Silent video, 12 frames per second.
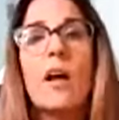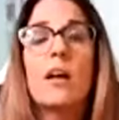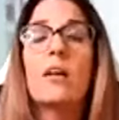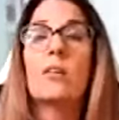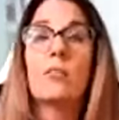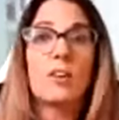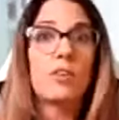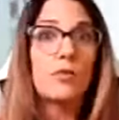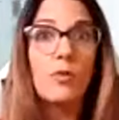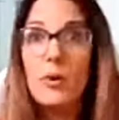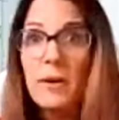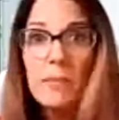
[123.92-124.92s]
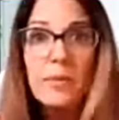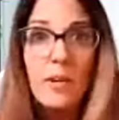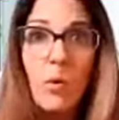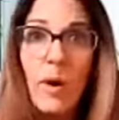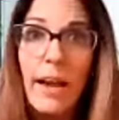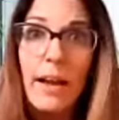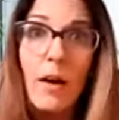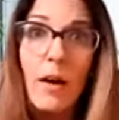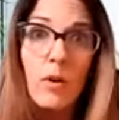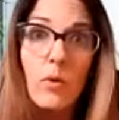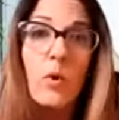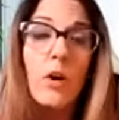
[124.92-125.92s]
transforming the way
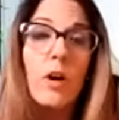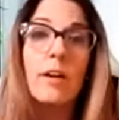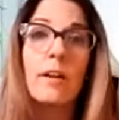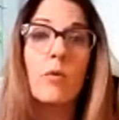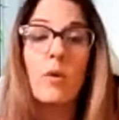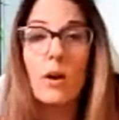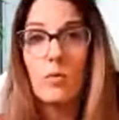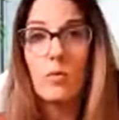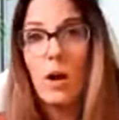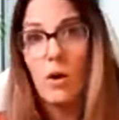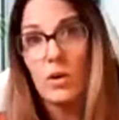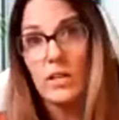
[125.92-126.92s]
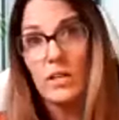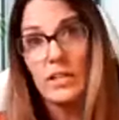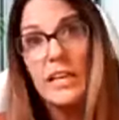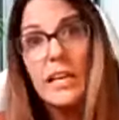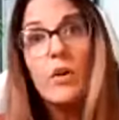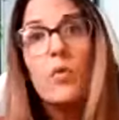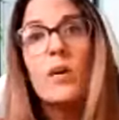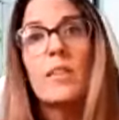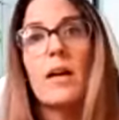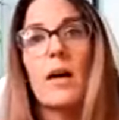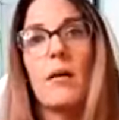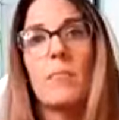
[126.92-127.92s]
our work, how we deal with
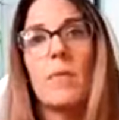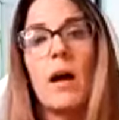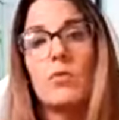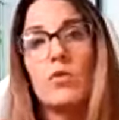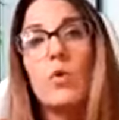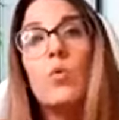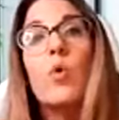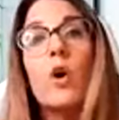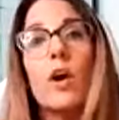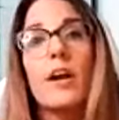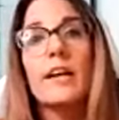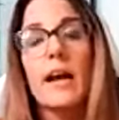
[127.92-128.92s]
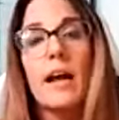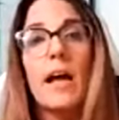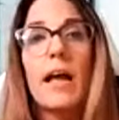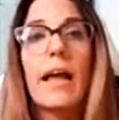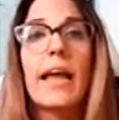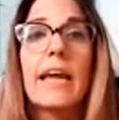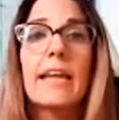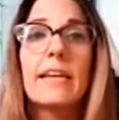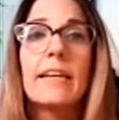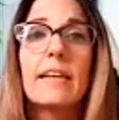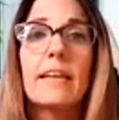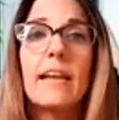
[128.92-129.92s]
how to work.
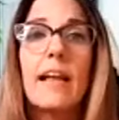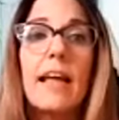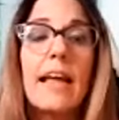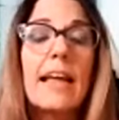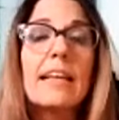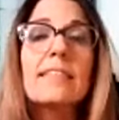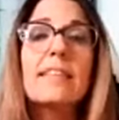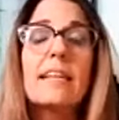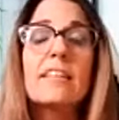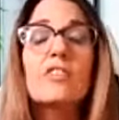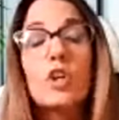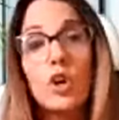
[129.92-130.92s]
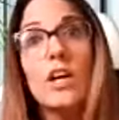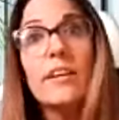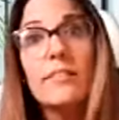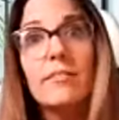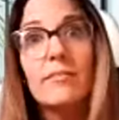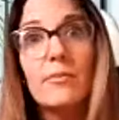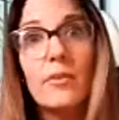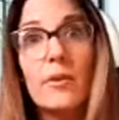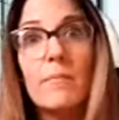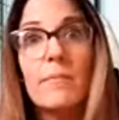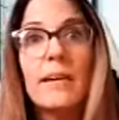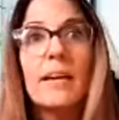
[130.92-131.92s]
And it's good for
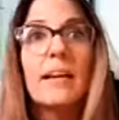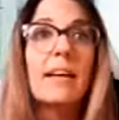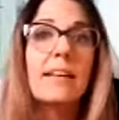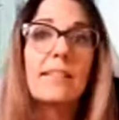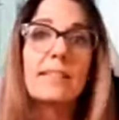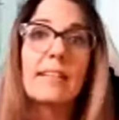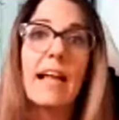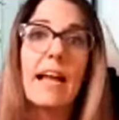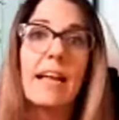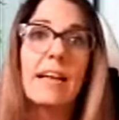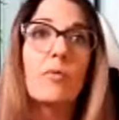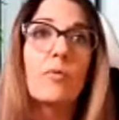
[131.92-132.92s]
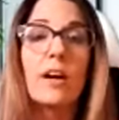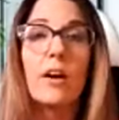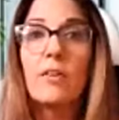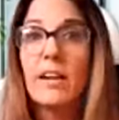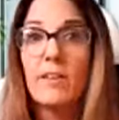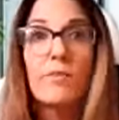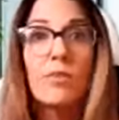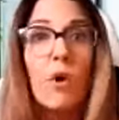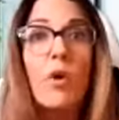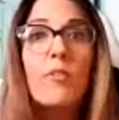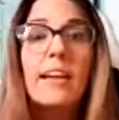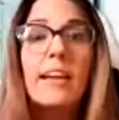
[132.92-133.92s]
me. It's like we are
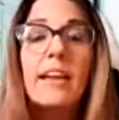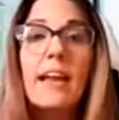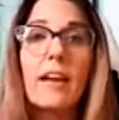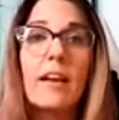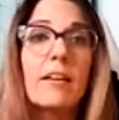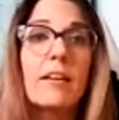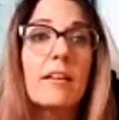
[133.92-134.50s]
evolving and